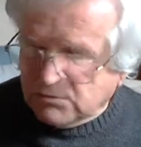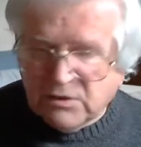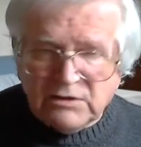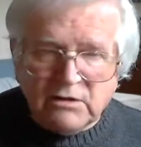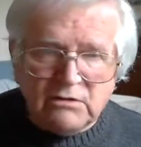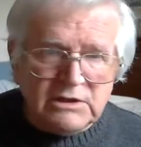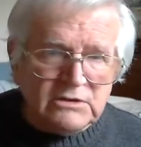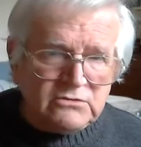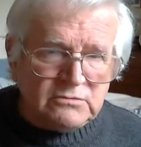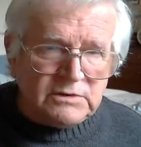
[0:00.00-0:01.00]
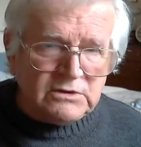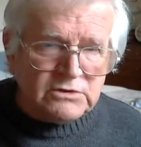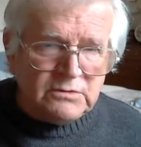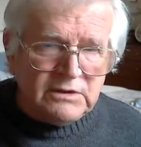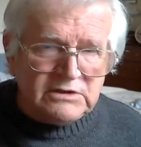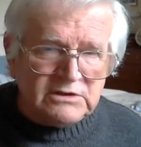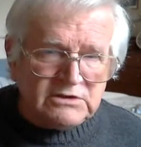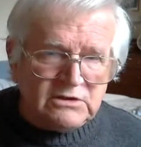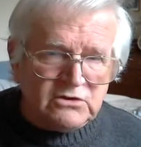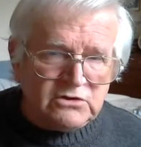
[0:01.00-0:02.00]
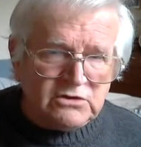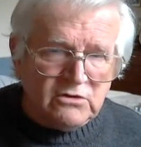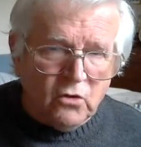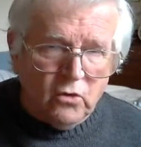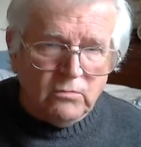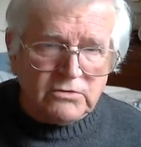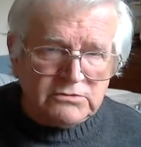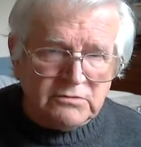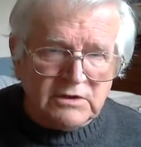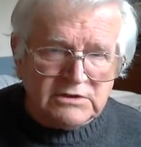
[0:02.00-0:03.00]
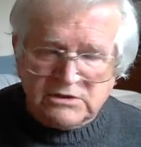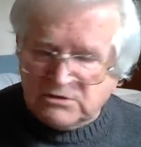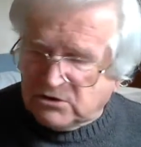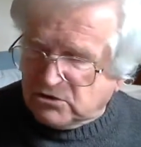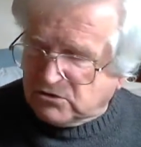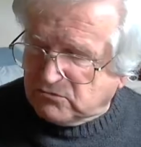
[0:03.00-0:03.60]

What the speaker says: quite a long instrument. It's 26 inches long, almost 26 inches